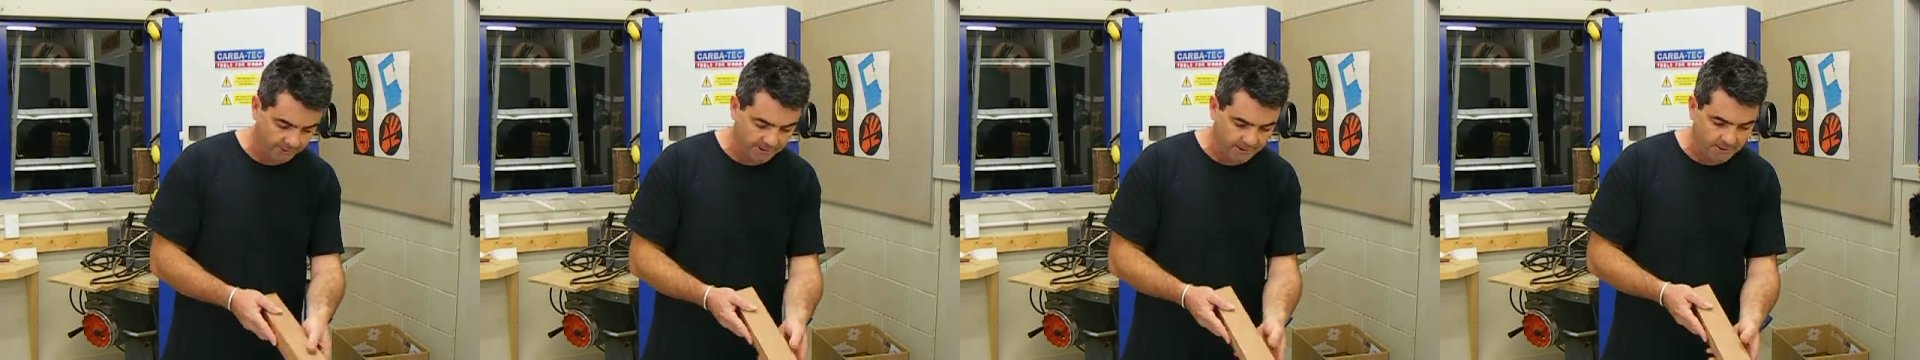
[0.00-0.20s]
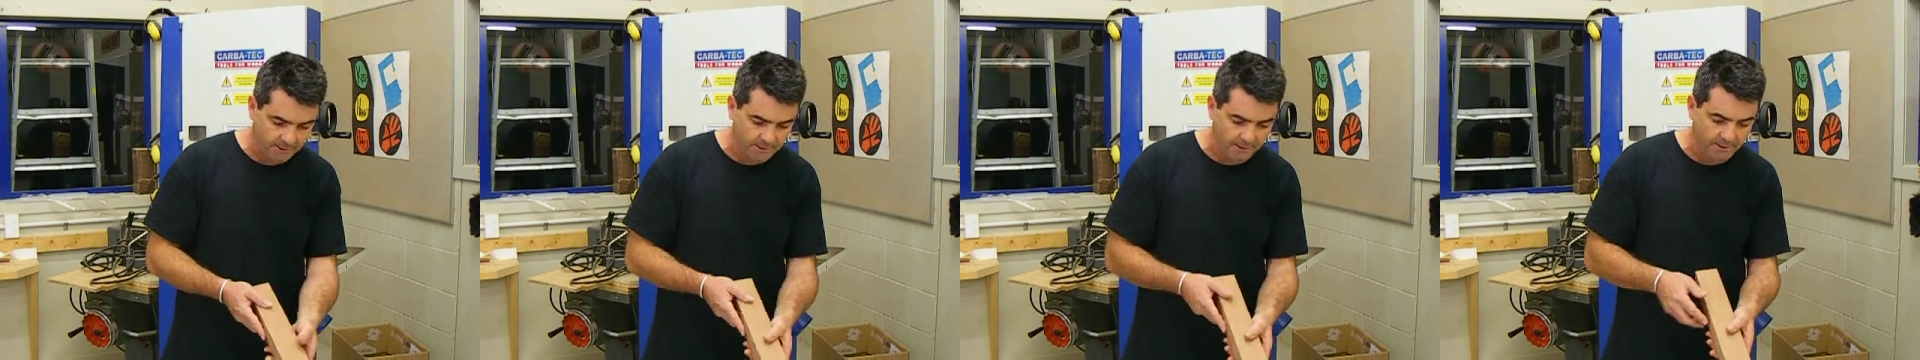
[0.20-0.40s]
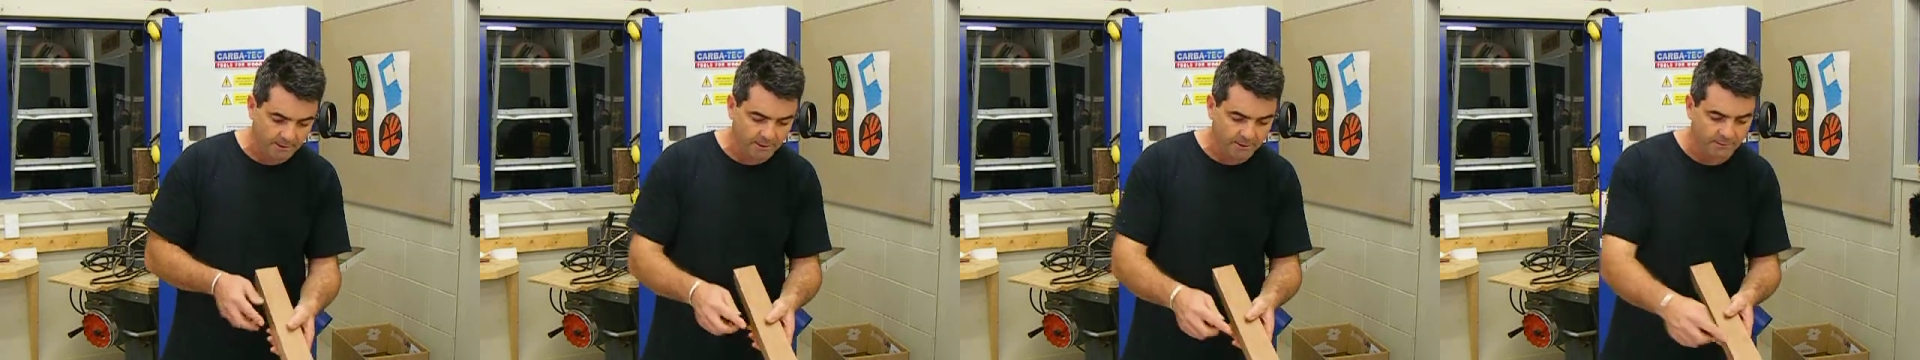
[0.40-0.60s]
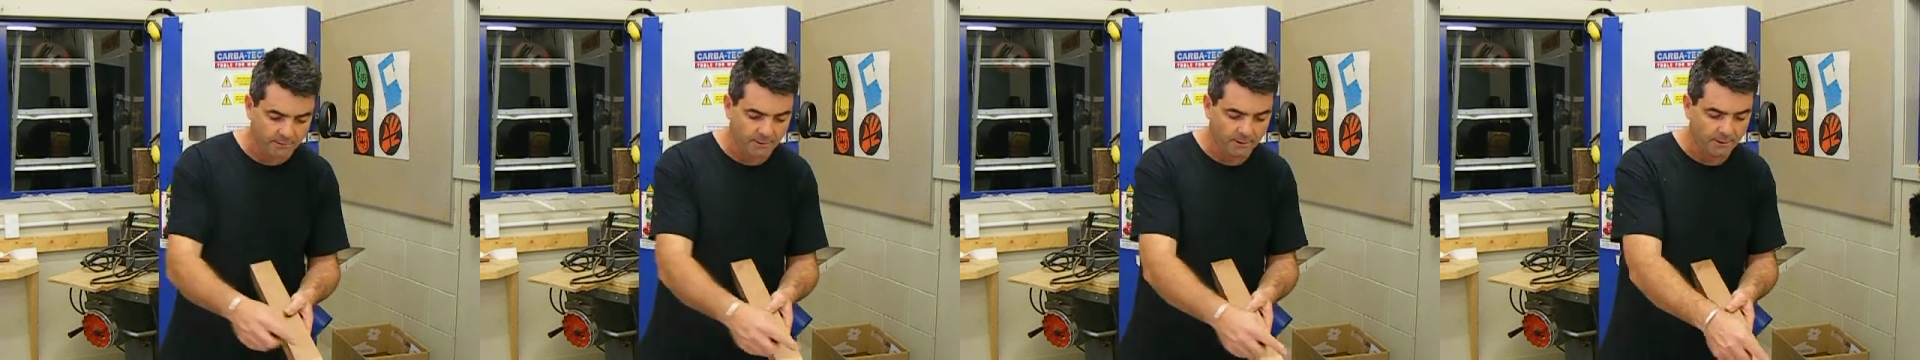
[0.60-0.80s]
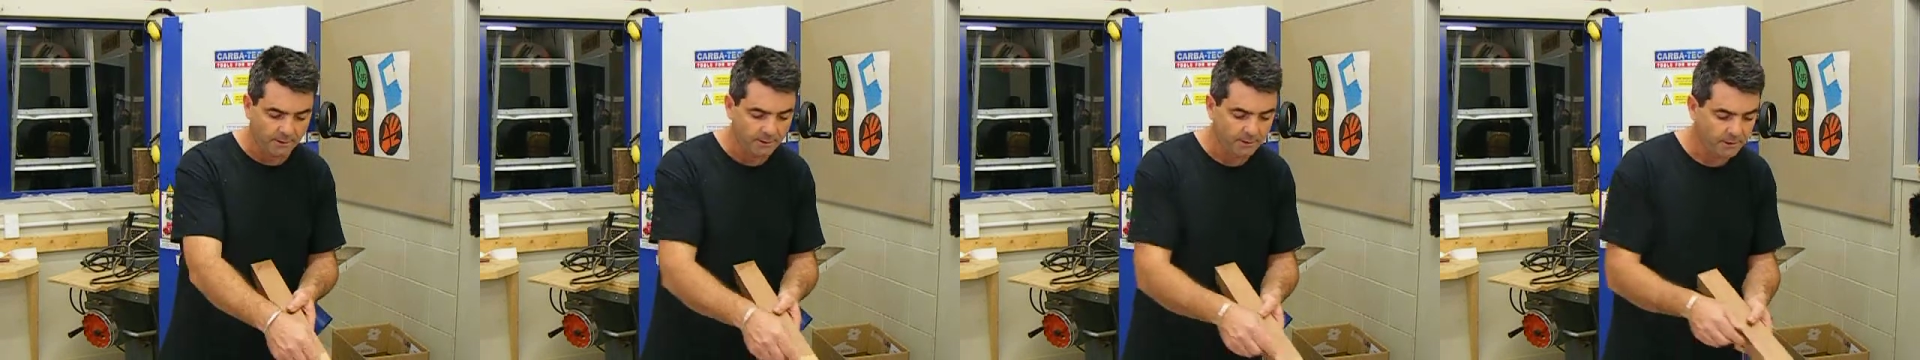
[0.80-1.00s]
correctly,
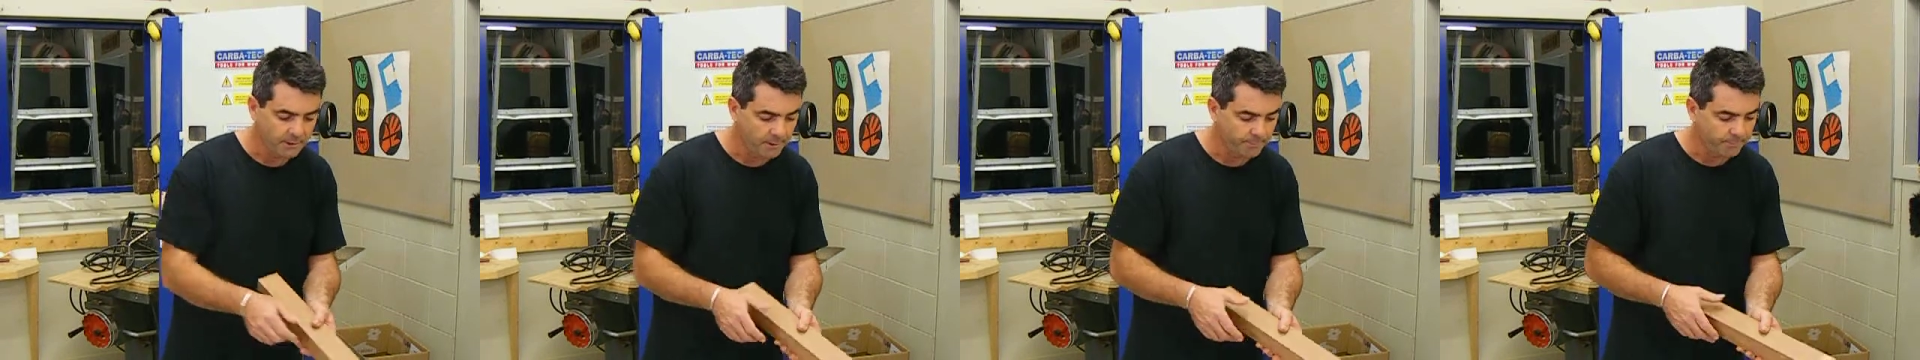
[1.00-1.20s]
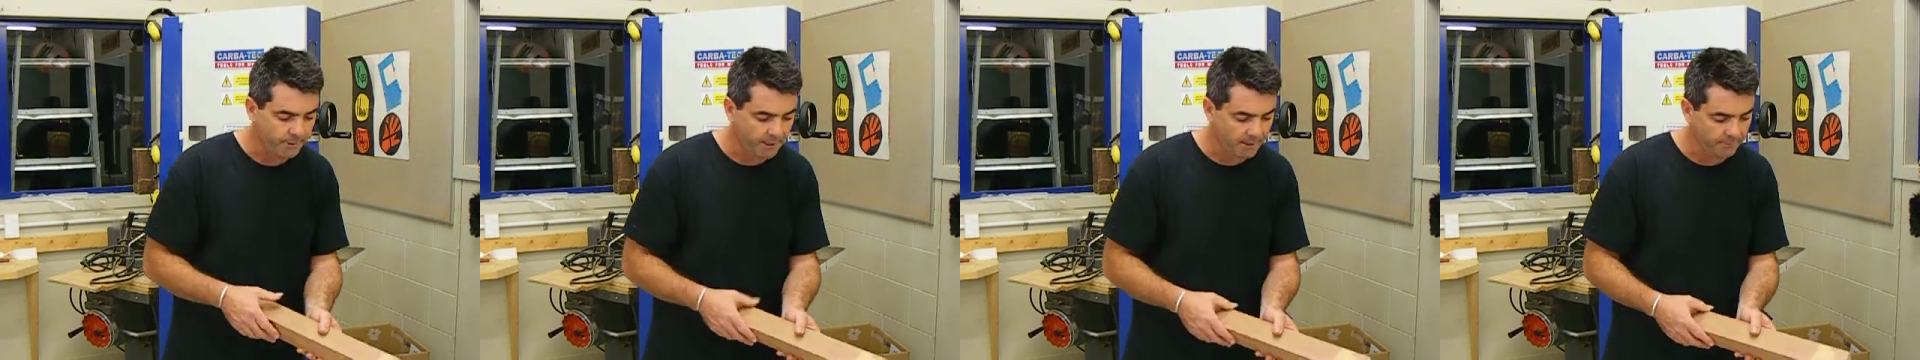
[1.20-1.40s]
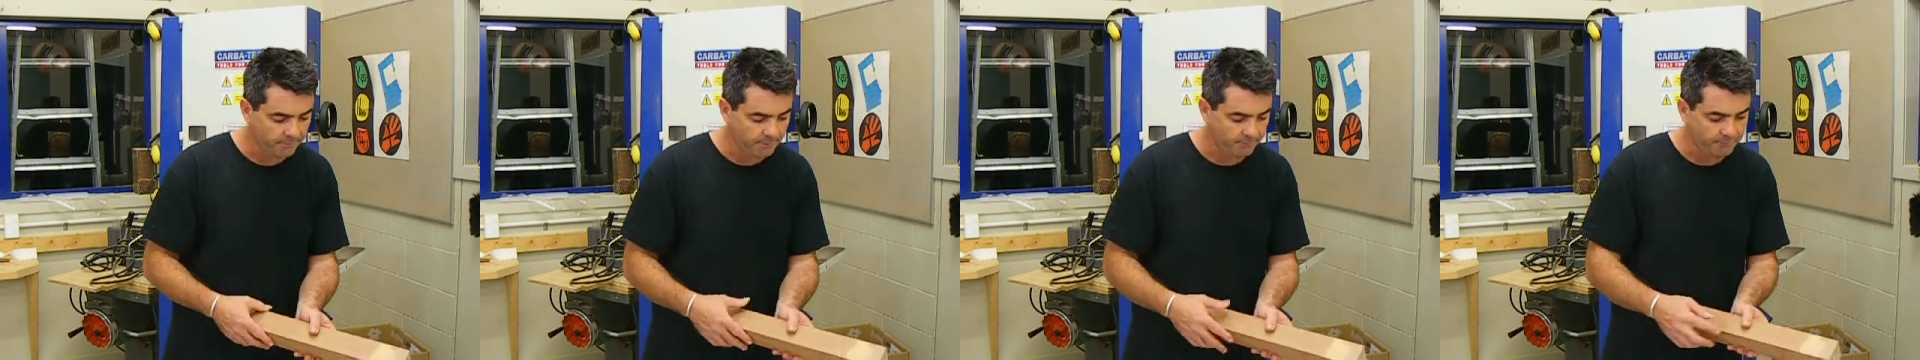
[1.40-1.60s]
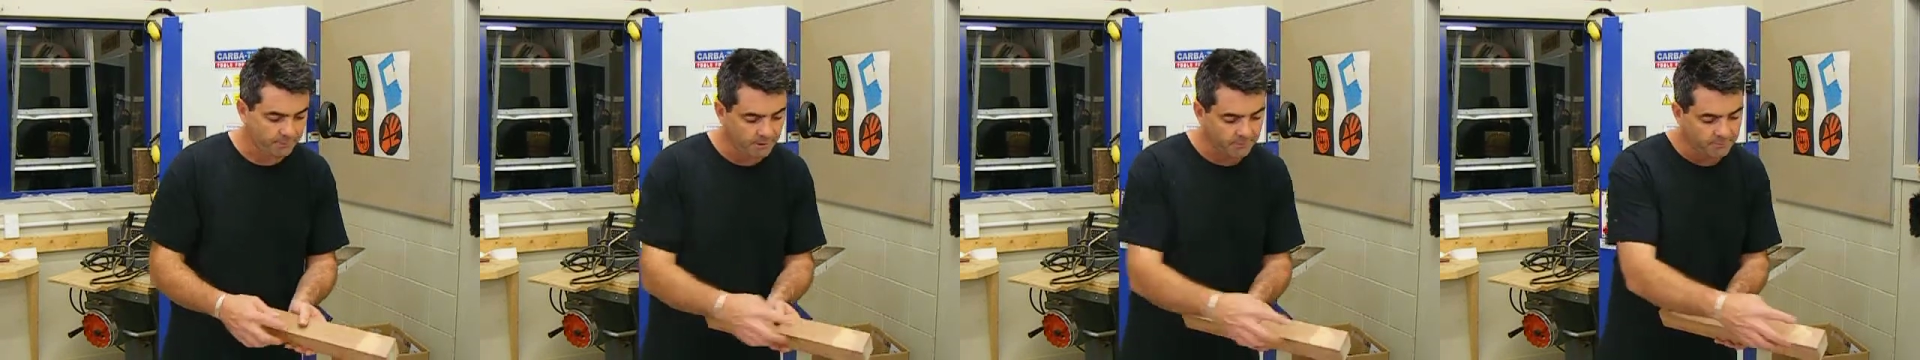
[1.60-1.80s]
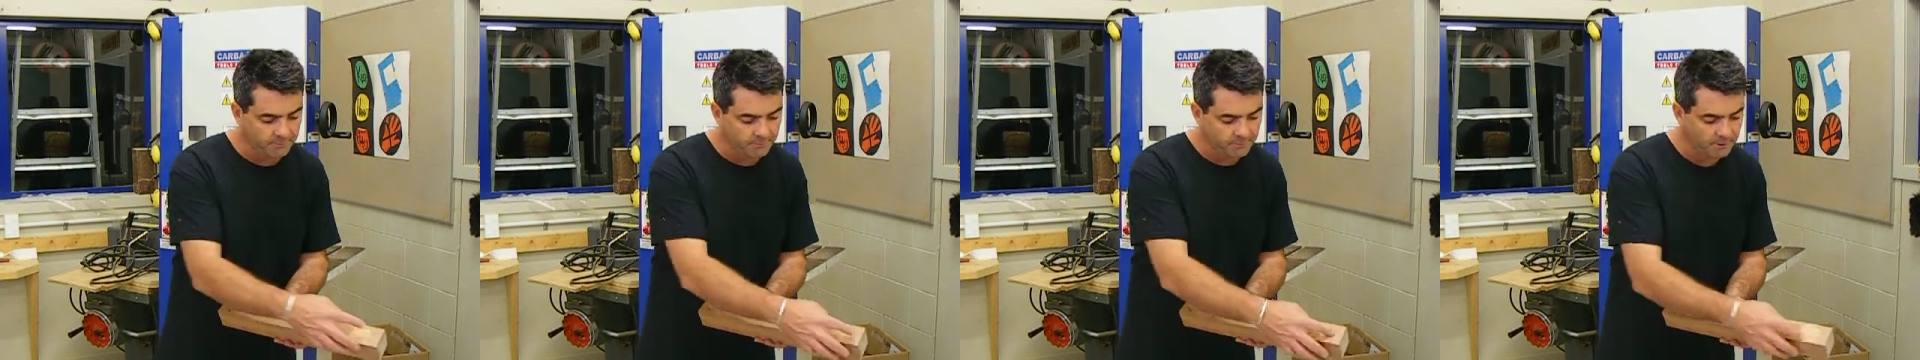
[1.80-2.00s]
the
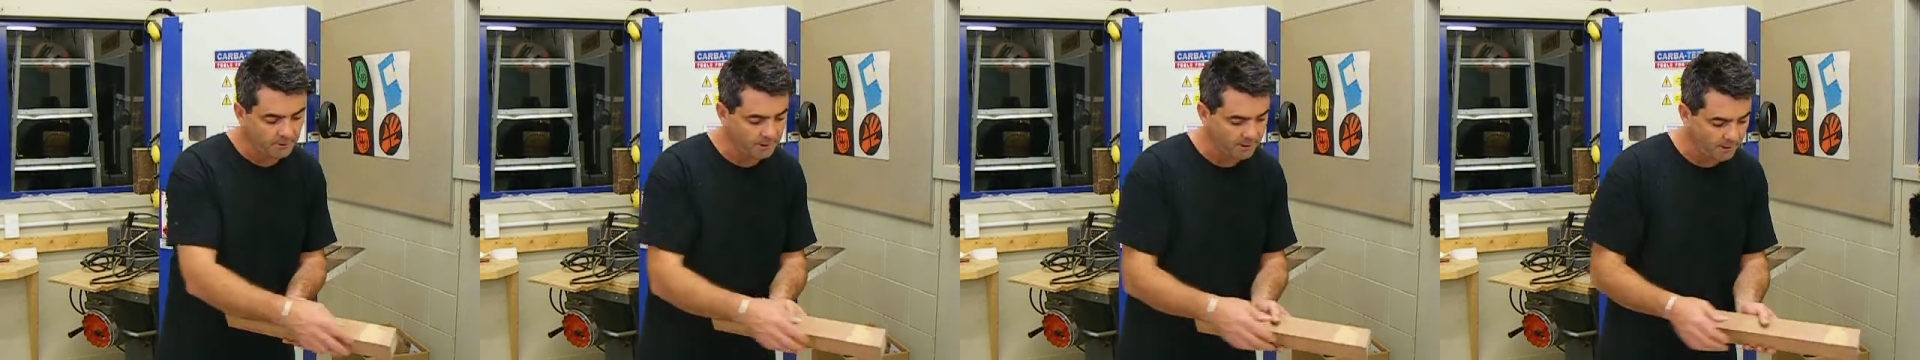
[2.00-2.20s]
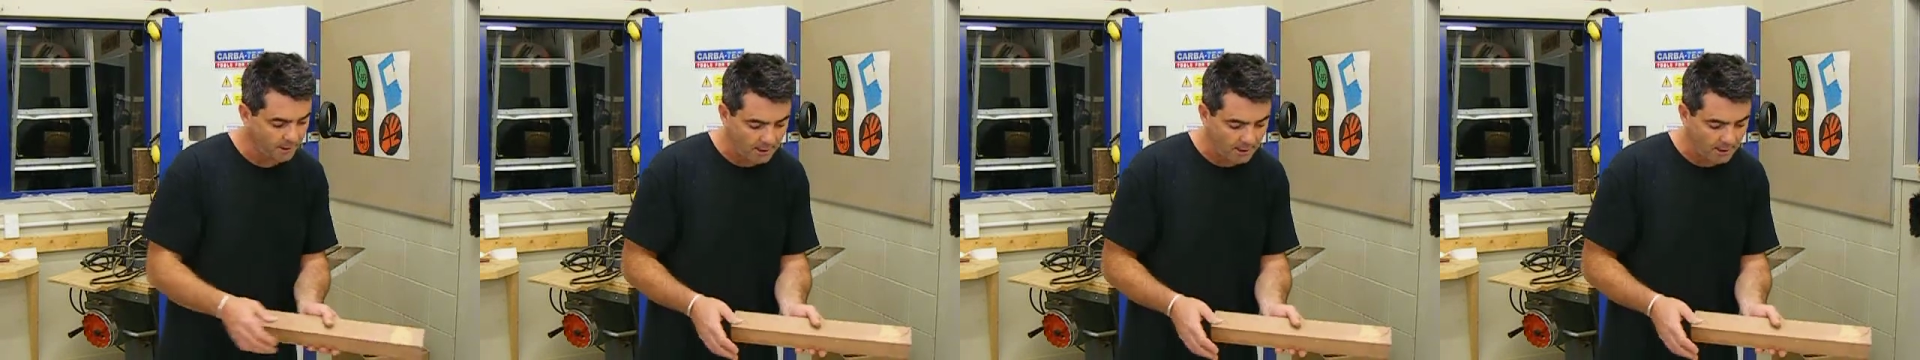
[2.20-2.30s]
front of the